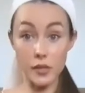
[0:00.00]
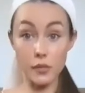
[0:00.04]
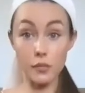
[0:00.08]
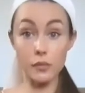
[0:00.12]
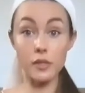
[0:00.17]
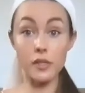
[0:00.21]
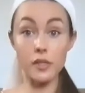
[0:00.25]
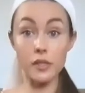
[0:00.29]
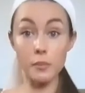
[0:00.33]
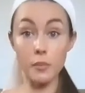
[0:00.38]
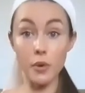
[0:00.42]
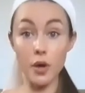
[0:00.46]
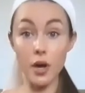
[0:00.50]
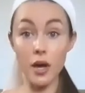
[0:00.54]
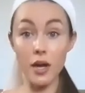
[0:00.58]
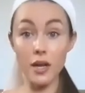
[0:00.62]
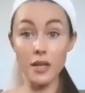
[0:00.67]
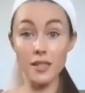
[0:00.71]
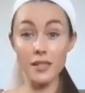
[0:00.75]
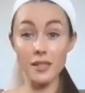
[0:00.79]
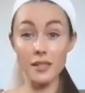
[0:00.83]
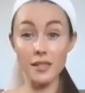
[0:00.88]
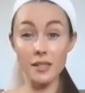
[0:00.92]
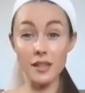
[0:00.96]

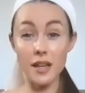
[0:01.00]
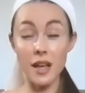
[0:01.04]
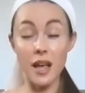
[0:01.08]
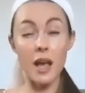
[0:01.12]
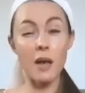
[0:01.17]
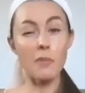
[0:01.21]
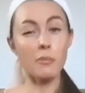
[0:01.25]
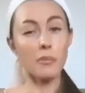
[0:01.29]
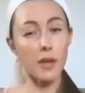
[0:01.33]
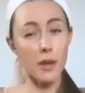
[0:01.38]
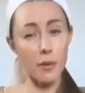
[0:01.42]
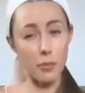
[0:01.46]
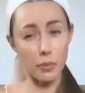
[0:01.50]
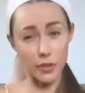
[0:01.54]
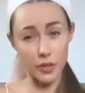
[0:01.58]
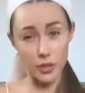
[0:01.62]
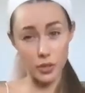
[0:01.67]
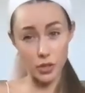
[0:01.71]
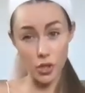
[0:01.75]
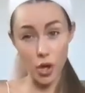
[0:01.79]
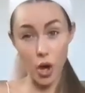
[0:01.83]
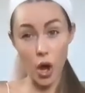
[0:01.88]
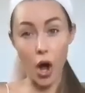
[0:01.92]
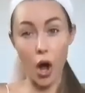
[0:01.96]
response, be able to
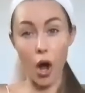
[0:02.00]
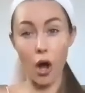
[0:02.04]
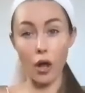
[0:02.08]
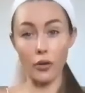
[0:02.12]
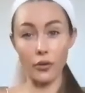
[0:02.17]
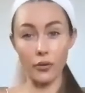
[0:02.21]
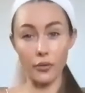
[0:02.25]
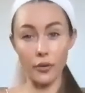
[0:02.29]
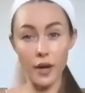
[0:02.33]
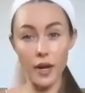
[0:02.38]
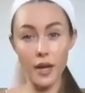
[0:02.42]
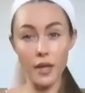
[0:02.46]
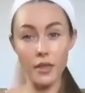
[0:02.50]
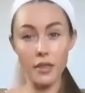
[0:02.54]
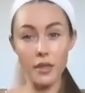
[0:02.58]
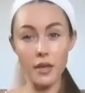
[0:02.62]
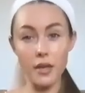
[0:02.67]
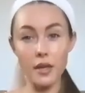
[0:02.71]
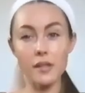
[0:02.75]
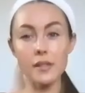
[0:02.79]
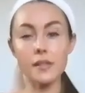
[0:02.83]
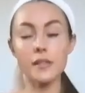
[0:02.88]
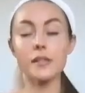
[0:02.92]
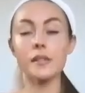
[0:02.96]
tolerate
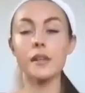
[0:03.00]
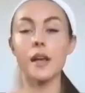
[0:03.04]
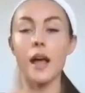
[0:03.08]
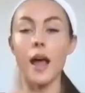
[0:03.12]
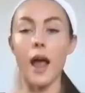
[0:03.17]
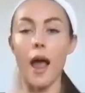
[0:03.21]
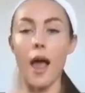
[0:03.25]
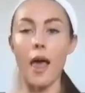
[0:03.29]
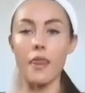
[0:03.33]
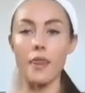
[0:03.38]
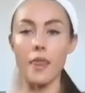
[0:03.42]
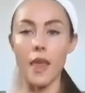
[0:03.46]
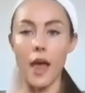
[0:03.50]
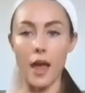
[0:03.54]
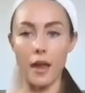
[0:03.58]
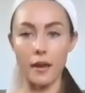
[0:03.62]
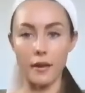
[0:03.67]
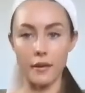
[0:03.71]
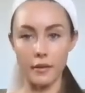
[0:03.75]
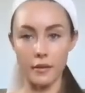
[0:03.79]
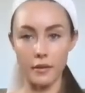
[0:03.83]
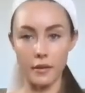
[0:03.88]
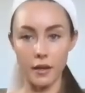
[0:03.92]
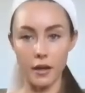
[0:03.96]
this, and
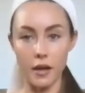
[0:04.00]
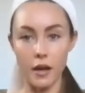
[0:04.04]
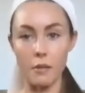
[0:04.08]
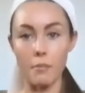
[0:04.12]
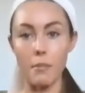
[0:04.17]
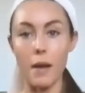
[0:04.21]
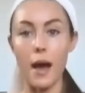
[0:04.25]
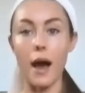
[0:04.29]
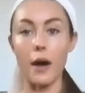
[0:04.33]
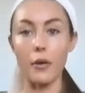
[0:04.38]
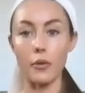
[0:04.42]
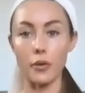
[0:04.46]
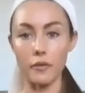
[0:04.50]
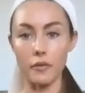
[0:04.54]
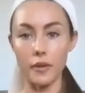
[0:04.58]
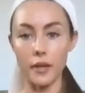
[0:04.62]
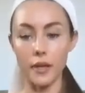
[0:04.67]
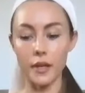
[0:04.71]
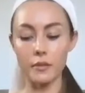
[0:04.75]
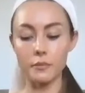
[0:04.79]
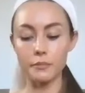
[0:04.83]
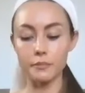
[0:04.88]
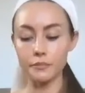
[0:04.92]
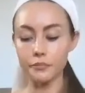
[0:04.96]
then come out of
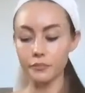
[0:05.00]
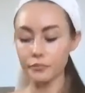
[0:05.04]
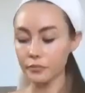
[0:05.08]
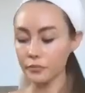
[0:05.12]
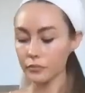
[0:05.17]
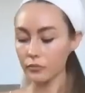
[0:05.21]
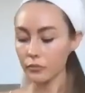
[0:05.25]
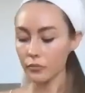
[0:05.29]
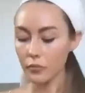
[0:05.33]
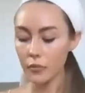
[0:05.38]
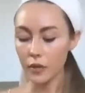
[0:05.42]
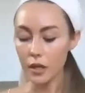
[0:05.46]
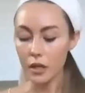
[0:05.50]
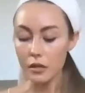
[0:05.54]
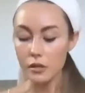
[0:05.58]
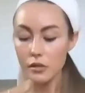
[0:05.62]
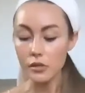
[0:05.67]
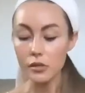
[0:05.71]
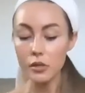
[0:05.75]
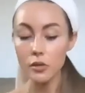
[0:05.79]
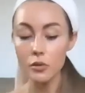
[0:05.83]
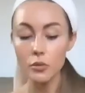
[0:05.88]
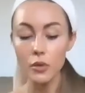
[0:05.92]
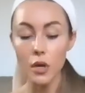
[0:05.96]
it.
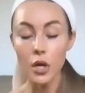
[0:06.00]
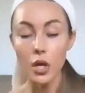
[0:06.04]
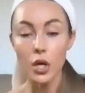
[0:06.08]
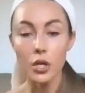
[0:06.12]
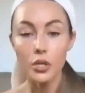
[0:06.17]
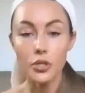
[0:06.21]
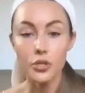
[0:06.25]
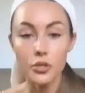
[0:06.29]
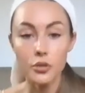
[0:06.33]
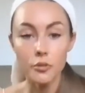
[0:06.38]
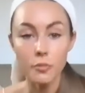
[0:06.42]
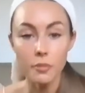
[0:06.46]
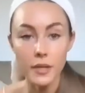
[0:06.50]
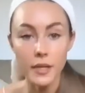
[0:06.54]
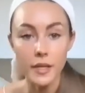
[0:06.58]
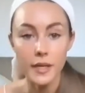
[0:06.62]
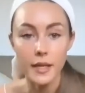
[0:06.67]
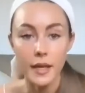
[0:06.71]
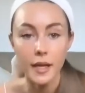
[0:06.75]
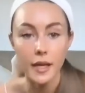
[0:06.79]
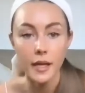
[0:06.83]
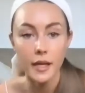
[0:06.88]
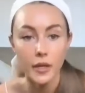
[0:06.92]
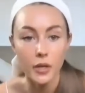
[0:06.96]
So to
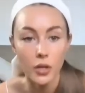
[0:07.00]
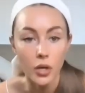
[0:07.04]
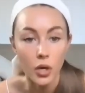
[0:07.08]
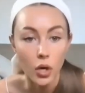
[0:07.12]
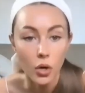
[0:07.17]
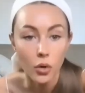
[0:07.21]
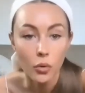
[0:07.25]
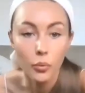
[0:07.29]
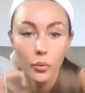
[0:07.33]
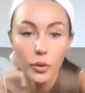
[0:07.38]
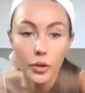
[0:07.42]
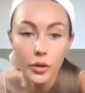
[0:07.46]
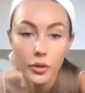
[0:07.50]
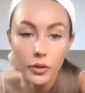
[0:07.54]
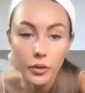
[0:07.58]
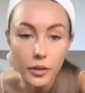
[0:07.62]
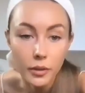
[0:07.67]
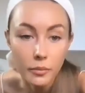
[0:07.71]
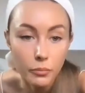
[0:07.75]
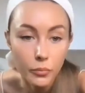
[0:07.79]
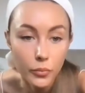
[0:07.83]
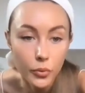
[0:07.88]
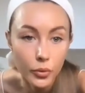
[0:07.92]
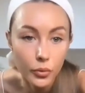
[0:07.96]
begin, we're going to
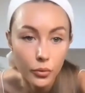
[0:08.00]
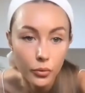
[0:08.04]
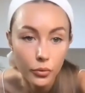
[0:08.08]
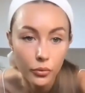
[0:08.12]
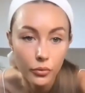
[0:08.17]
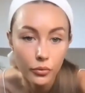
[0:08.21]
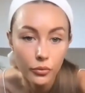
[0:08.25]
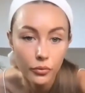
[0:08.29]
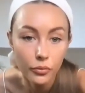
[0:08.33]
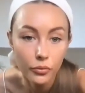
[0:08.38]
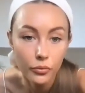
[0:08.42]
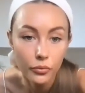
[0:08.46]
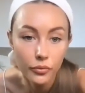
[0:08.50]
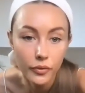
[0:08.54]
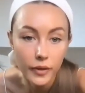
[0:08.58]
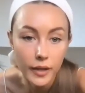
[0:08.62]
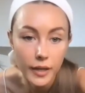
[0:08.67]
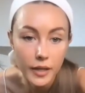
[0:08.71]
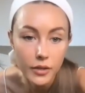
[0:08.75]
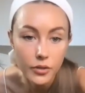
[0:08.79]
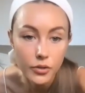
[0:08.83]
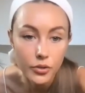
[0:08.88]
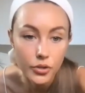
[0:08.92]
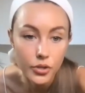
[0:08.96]
move
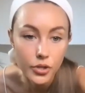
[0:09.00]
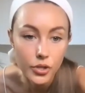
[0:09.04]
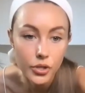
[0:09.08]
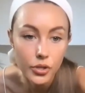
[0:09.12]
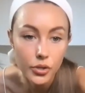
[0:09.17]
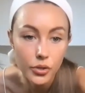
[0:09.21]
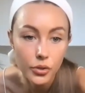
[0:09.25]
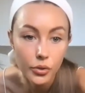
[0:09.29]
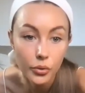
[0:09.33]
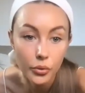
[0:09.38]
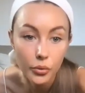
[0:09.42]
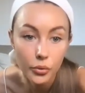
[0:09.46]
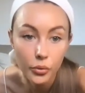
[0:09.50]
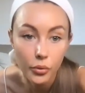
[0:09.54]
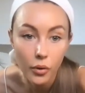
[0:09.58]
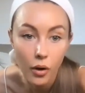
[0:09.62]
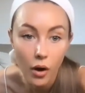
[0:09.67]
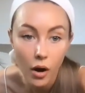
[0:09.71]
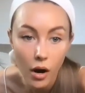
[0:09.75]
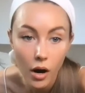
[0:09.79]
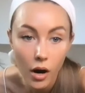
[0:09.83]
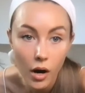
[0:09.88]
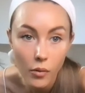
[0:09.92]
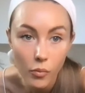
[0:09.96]
into
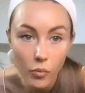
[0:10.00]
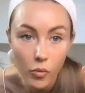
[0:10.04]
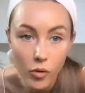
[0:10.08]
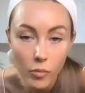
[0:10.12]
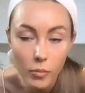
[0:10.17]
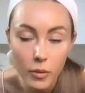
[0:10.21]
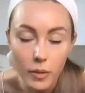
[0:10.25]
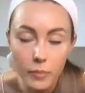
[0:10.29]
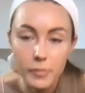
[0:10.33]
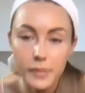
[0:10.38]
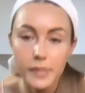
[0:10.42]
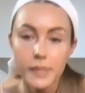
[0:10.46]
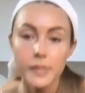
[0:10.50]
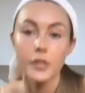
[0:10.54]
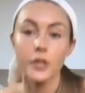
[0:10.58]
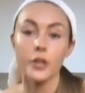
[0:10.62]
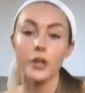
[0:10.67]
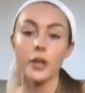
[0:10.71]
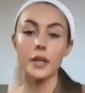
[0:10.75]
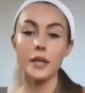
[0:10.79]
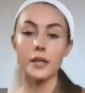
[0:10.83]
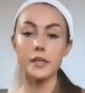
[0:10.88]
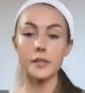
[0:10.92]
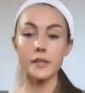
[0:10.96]
our warm-up
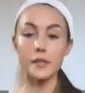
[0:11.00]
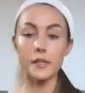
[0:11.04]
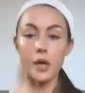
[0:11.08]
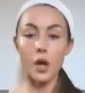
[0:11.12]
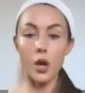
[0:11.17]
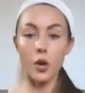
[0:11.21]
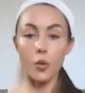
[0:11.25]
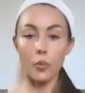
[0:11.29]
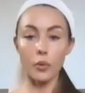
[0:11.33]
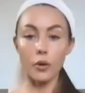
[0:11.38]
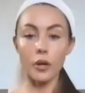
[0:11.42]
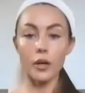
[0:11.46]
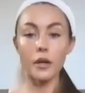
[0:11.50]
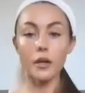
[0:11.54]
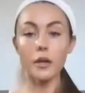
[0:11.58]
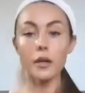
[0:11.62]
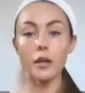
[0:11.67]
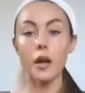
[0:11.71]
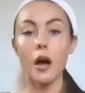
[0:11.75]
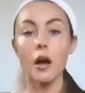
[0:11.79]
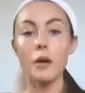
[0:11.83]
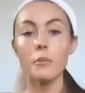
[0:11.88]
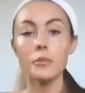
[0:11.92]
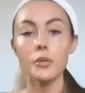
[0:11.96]
series. We're going to
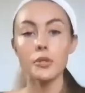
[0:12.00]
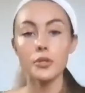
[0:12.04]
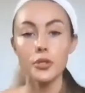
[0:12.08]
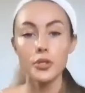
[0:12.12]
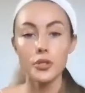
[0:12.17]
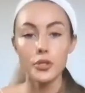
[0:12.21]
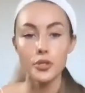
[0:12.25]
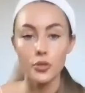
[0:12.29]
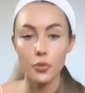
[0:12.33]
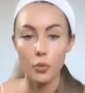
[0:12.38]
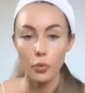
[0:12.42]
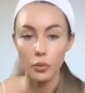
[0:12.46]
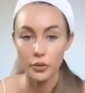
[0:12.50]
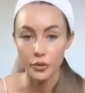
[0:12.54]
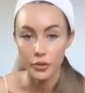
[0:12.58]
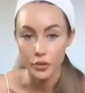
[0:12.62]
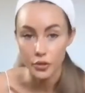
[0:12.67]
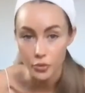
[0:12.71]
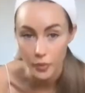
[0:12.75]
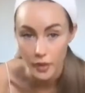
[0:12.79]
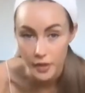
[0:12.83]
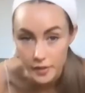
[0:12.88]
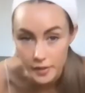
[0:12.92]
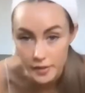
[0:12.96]
come into shoulder
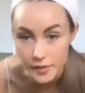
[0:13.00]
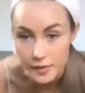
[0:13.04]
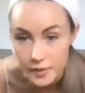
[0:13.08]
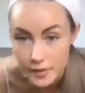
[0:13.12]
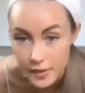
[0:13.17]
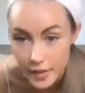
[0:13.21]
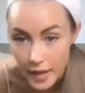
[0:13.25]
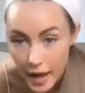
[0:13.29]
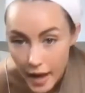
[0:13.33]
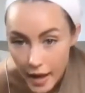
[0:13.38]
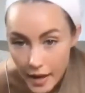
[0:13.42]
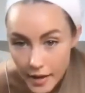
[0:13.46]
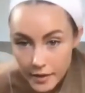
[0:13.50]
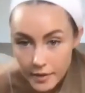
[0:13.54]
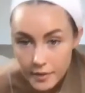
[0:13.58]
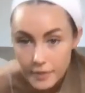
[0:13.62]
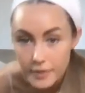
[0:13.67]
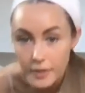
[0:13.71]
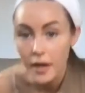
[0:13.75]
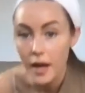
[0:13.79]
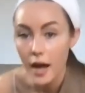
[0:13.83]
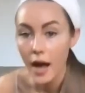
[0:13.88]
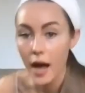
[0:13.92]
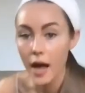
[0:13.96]
twists, and
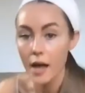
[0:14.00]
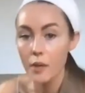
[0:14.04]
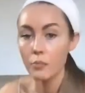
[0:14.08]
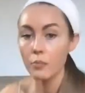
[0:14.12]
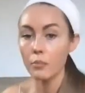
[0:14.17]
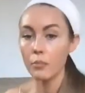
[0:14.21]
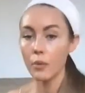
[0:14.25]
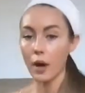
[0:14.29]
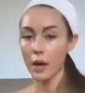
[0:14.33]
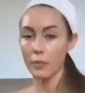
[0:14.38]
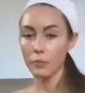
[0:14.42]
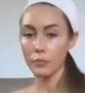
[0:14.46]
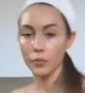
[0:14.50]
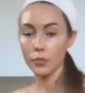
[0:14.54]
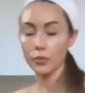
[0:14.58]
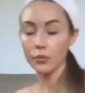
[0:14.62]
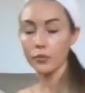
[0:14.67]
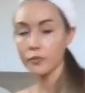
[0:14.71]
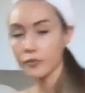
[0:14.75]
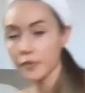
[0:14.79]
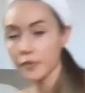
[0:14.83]
I moved